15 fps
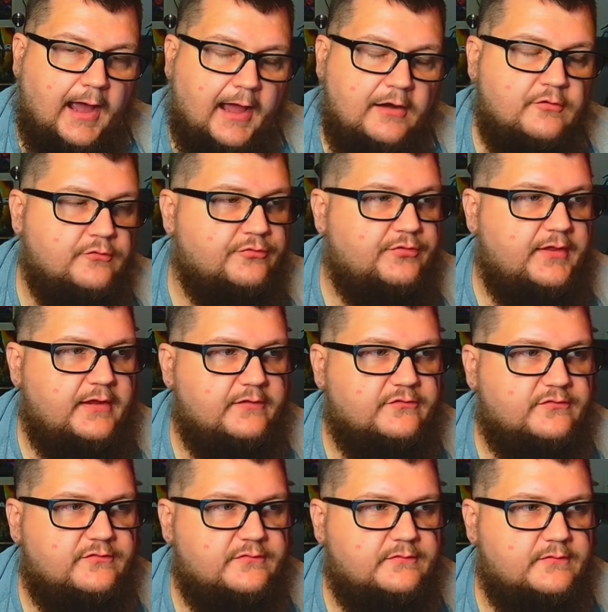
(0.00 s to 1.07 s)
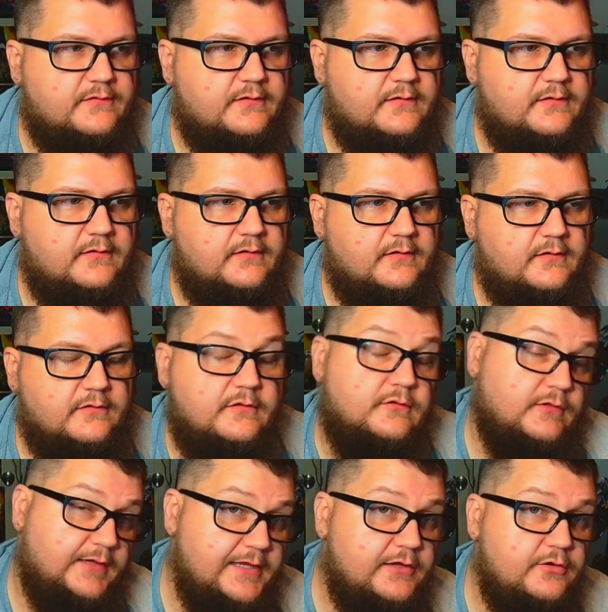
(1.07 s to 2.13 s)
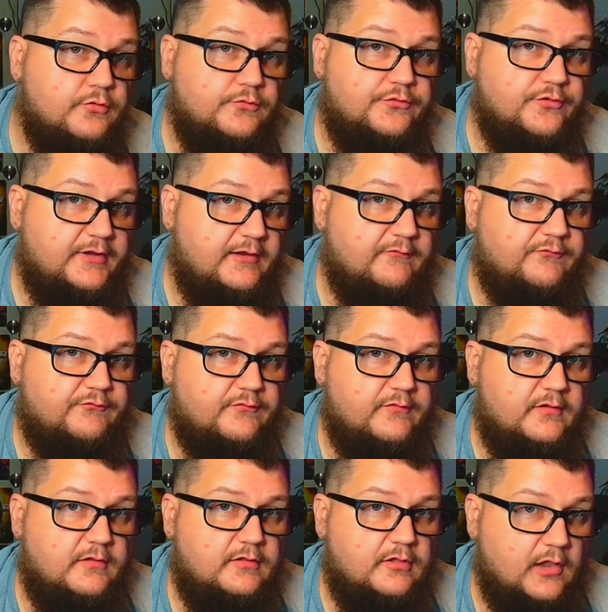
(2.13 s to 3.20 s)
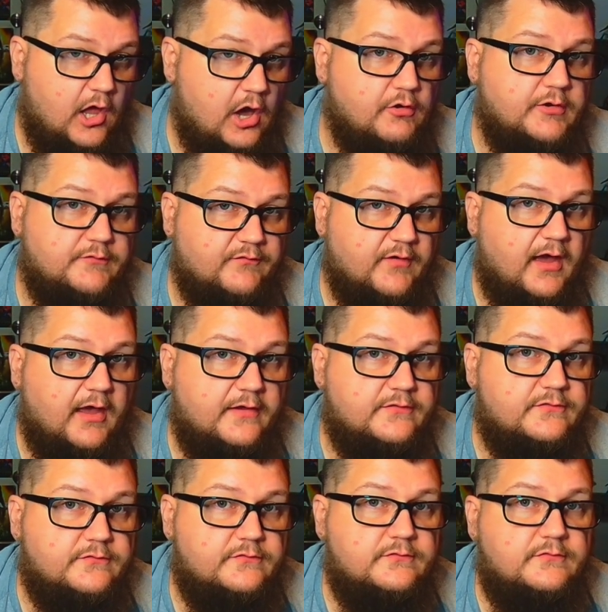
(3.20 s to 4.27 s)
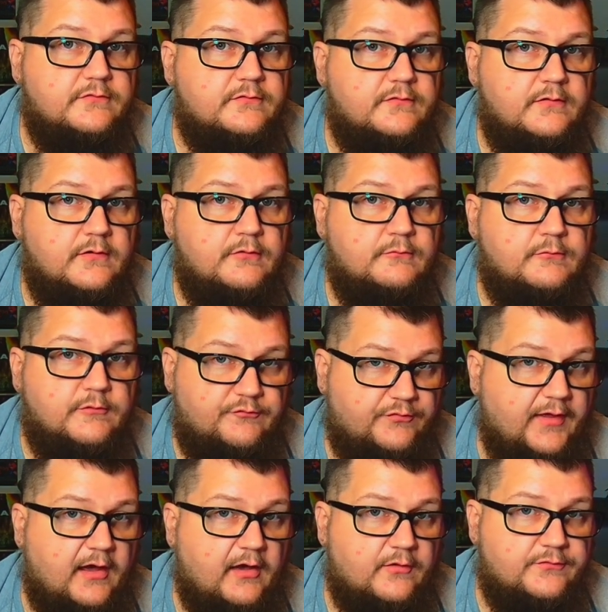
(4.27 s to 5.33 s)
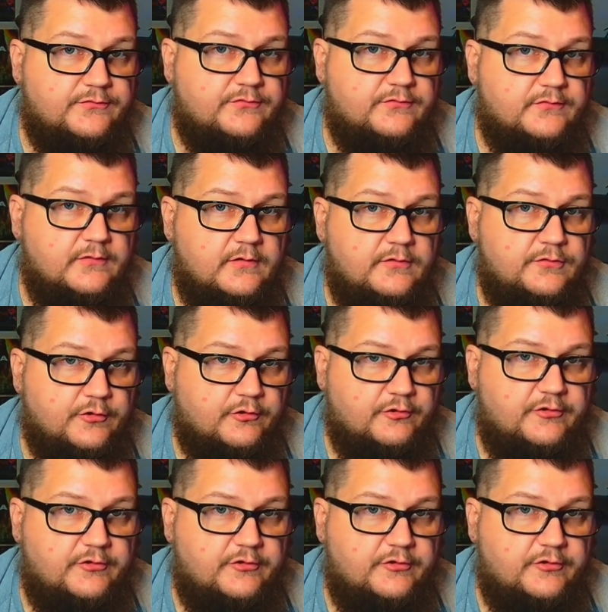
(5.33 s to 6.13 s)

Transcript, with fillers: I don't think it's legal to give law advice without the